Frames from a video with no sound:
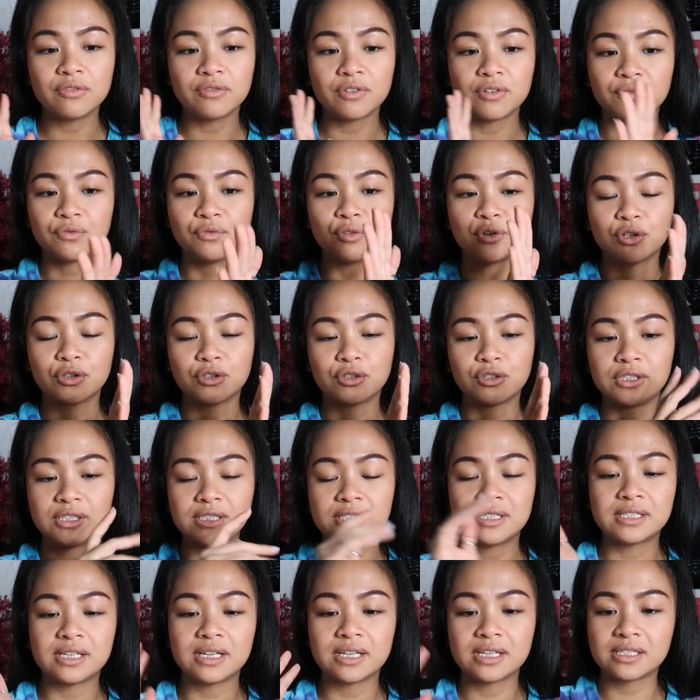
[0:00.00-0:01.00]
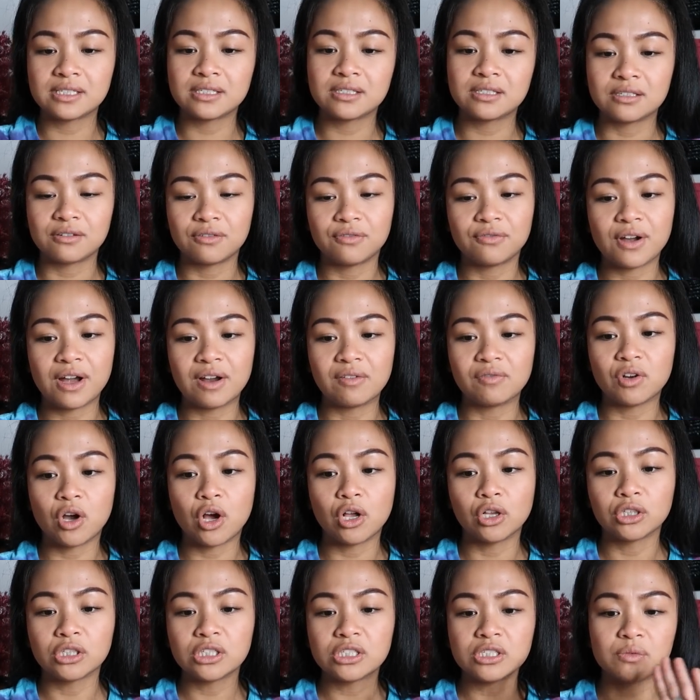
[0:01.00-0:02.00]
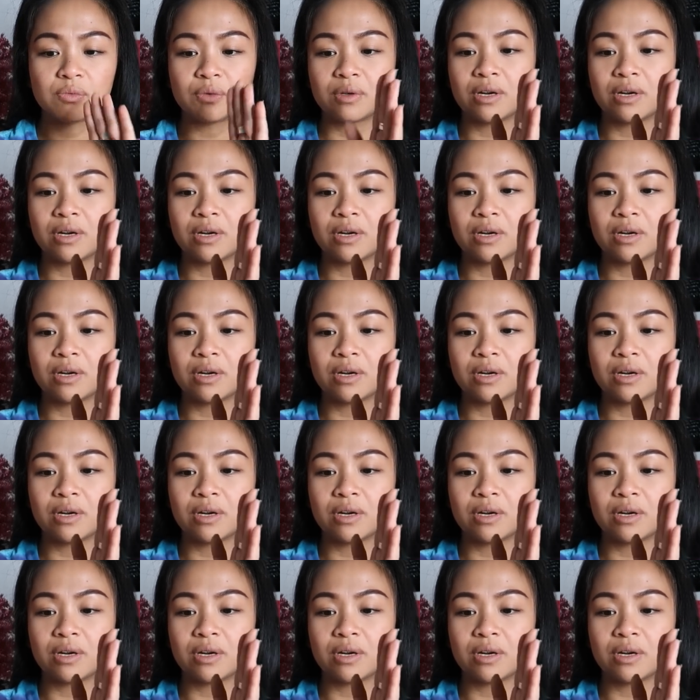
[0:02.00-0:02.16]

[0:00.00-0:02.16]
from $4.36 to $5,